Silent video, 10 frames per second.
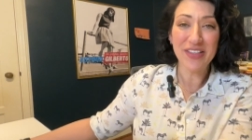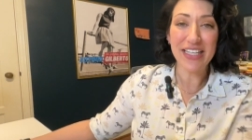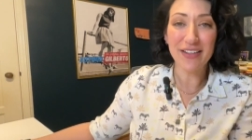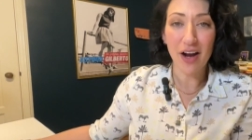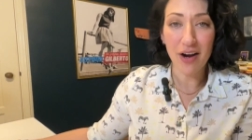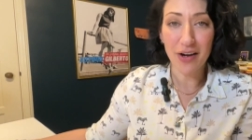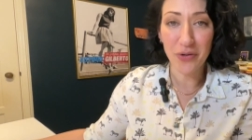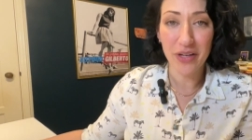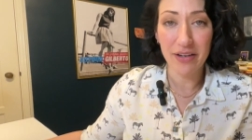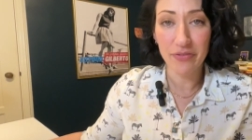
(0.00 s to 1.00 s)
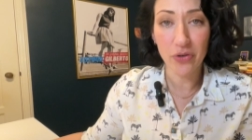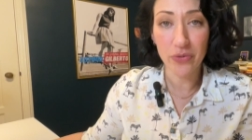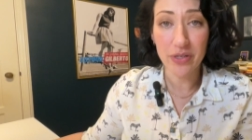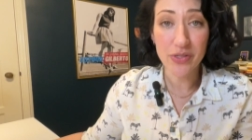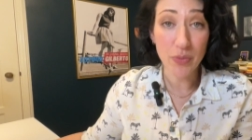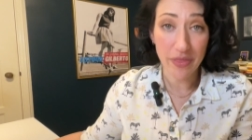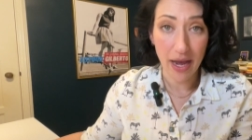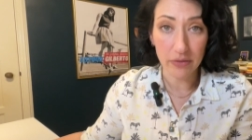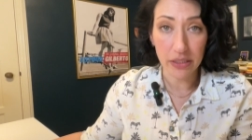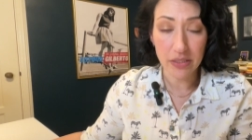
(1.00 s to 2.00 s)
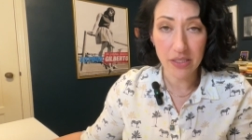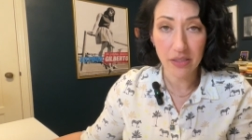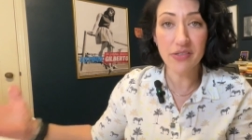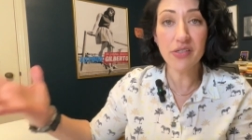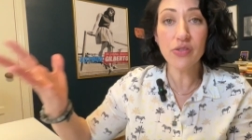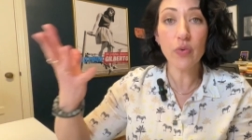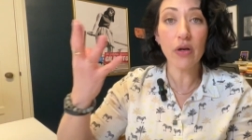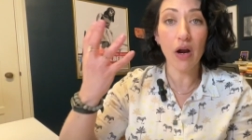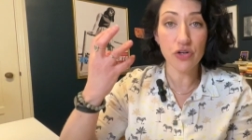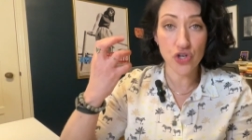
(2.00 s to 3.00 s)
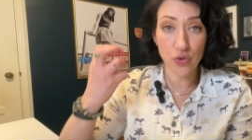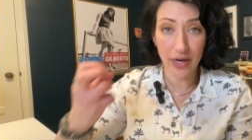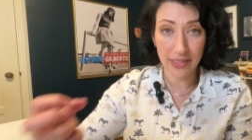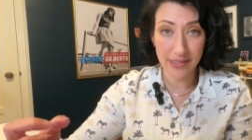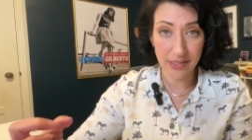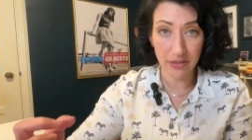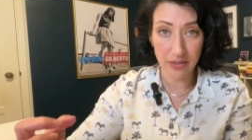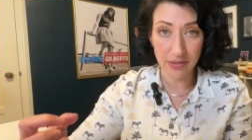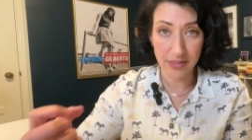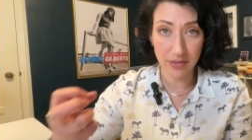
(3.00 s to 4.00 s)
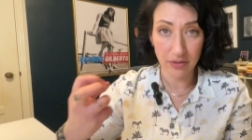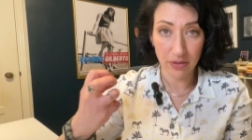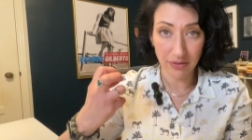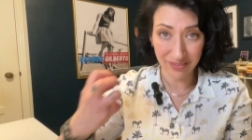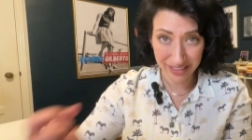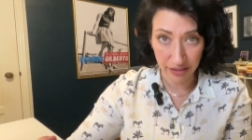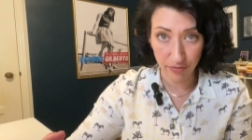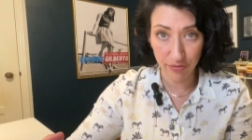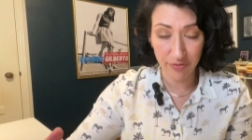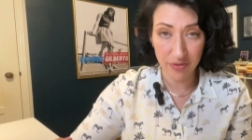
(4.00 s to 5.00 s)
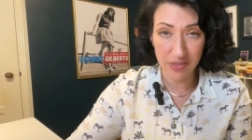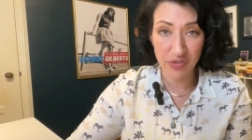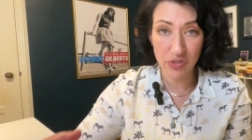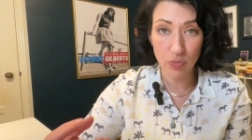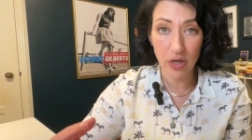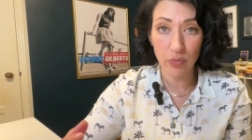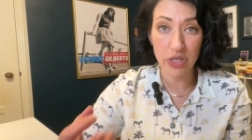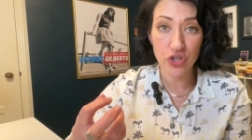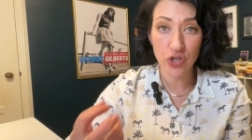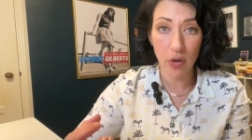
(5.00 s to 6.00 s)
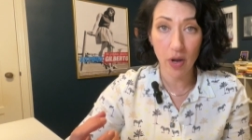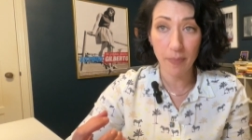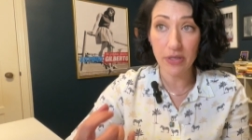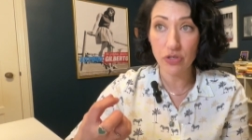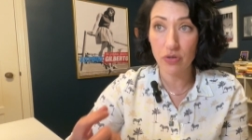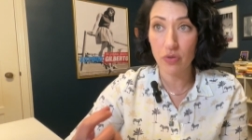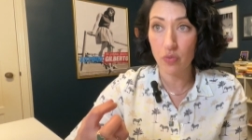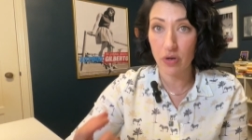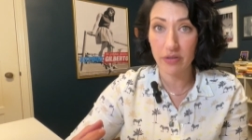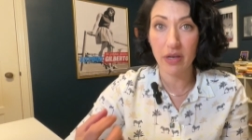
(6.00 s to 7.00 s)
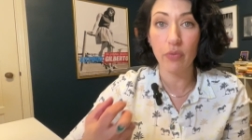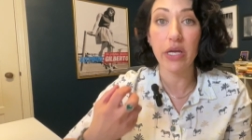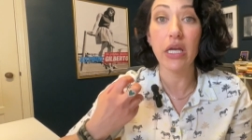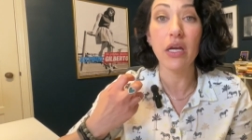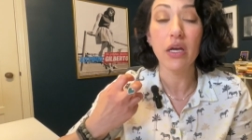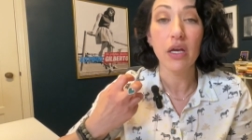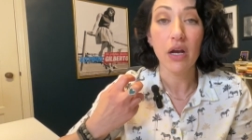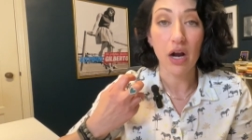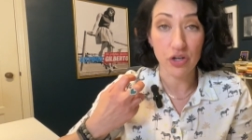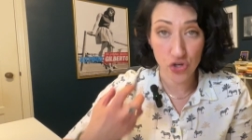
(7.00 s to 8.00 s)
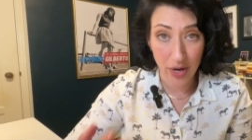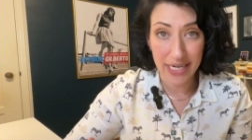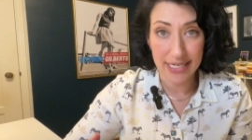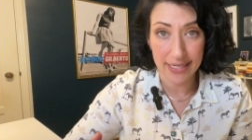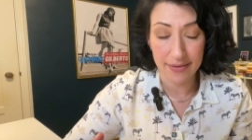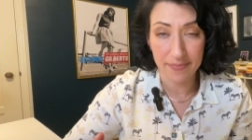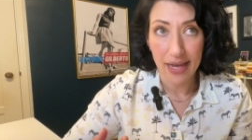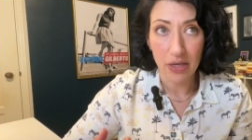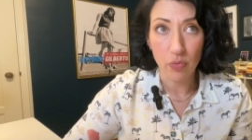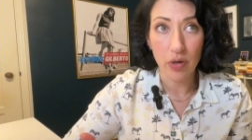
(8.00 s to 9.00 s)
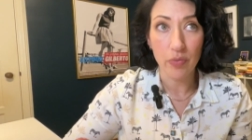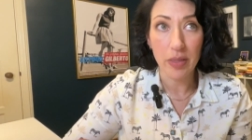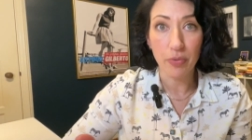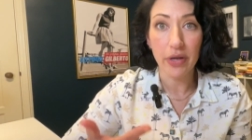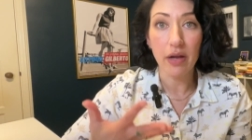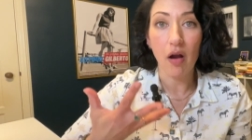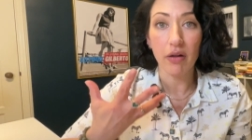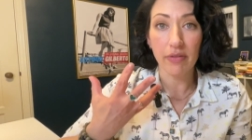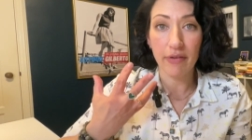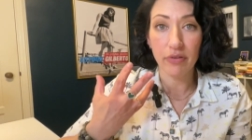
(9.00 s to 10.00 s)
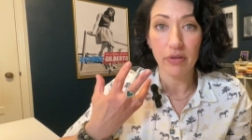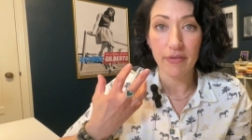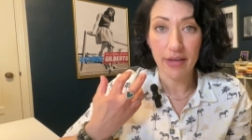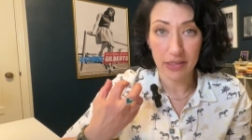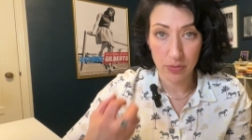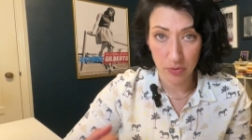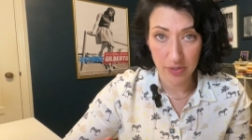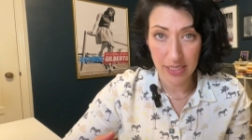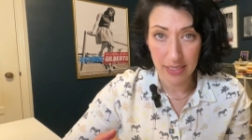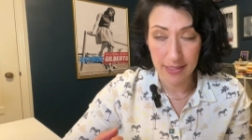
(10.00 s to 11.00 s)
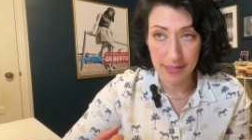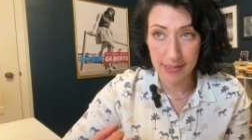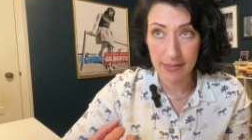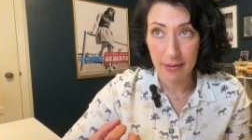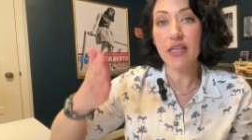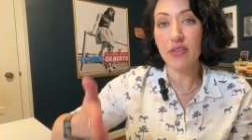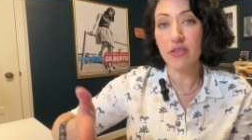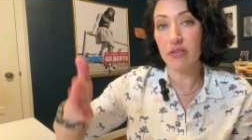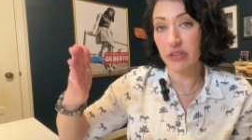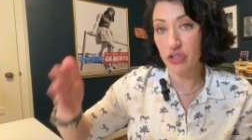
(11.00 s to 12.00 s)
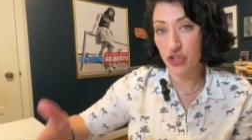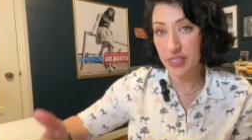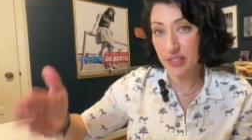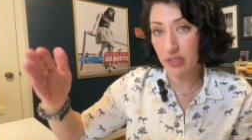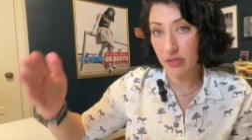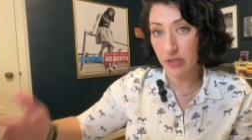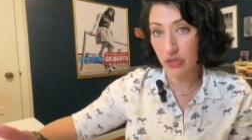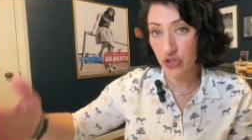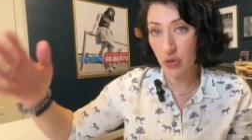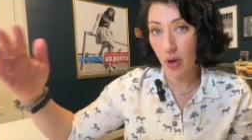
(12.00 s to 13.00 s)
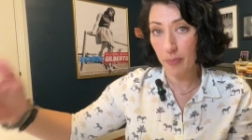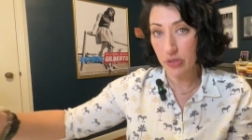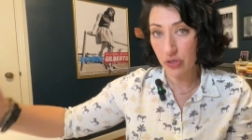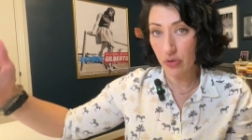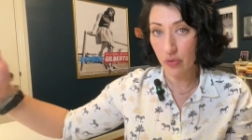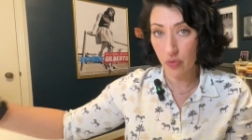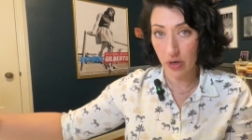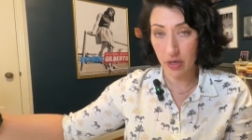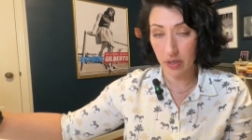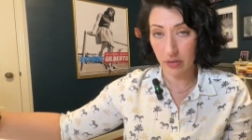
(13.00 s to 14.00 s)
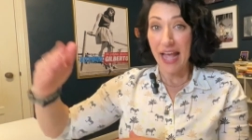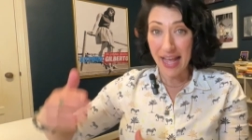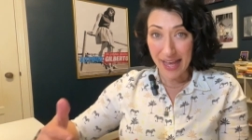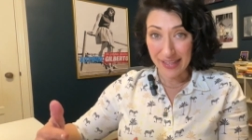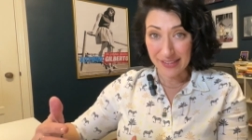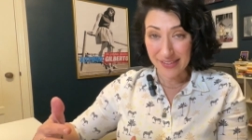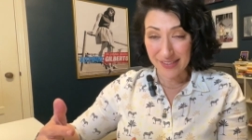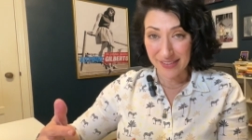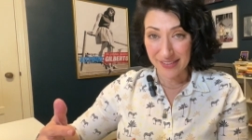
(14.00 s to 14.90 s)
in our creative careers without it. This is where our trade skills live. This is where we show up and do the work that we are trained in, and where we bring our level of expertise in the logistical show up and do the work. And